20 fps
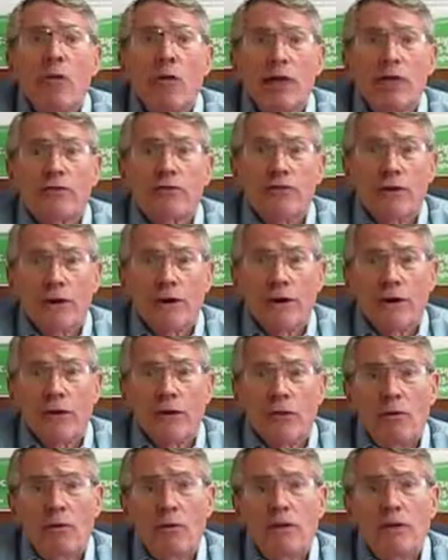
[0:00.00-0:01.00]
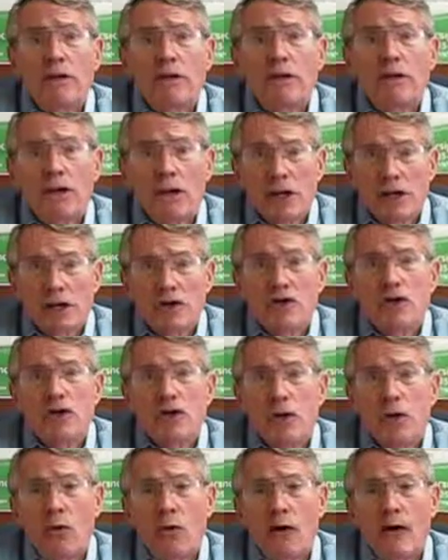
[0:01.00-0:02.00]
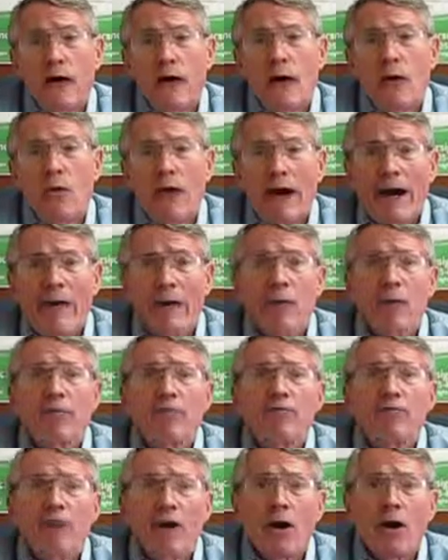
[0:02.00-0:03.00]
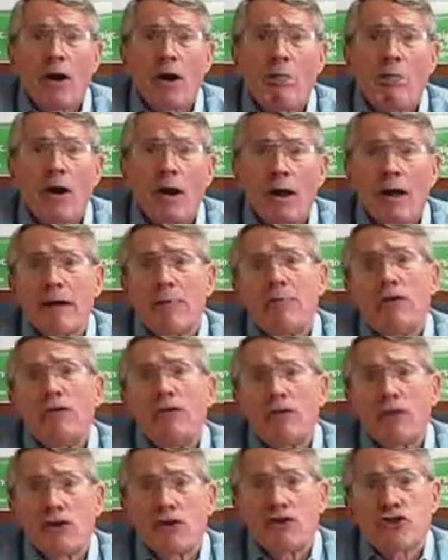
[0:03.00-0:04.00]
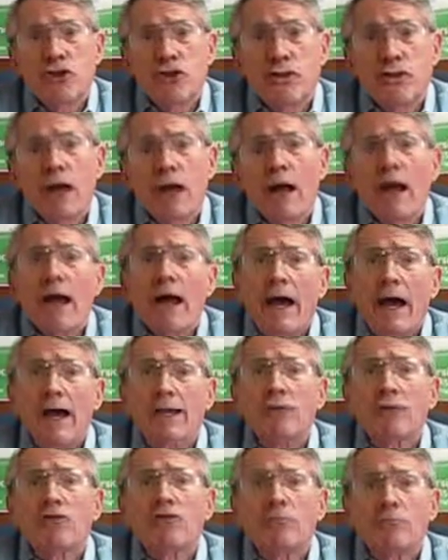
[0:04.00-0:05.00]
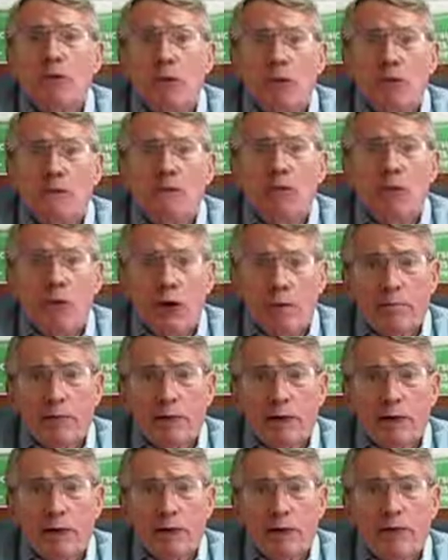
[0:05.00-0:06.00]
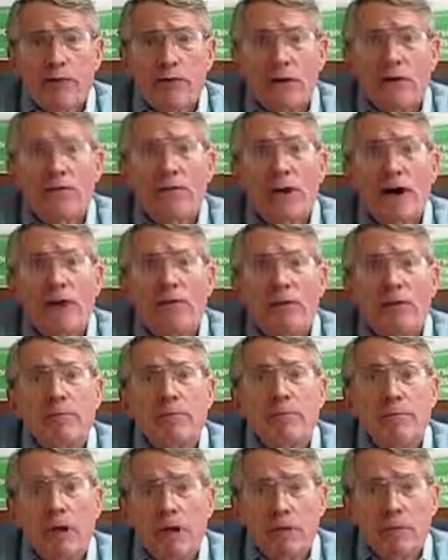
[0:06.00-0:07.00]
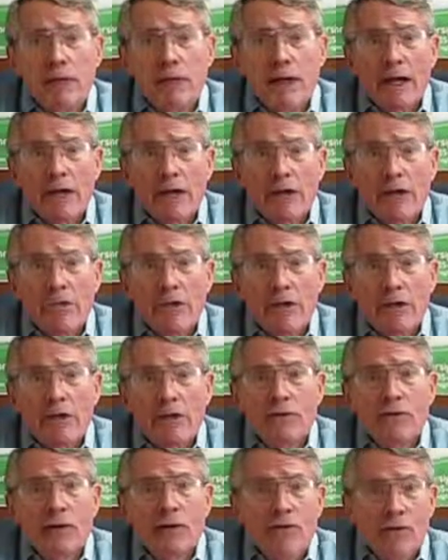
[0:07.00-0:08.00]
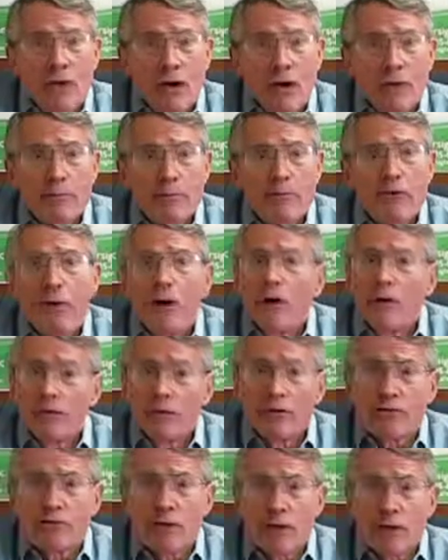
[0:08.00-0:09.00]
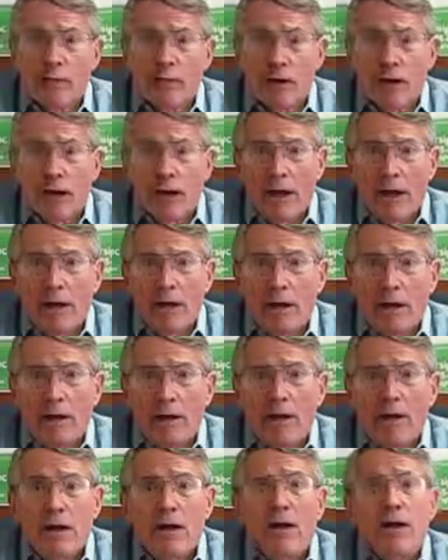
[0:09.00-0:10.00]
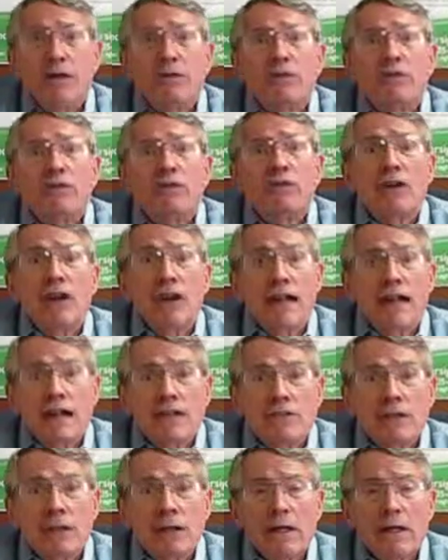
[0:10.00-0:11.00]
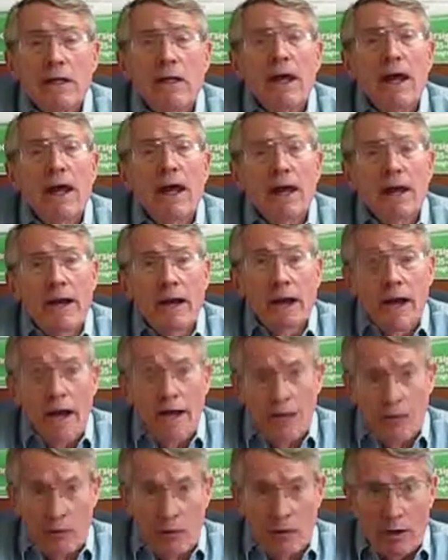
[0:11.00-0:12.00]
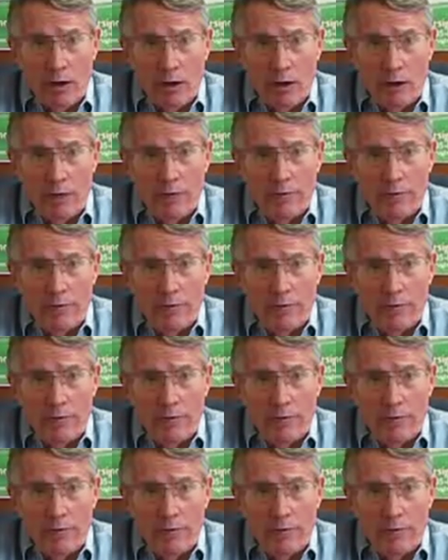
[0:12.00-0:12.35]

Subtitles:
work scenario, but it does show how our Farm Labor Solution handles multiple work periods involving multiple activities and crops on the same day. This is done easily and accurately.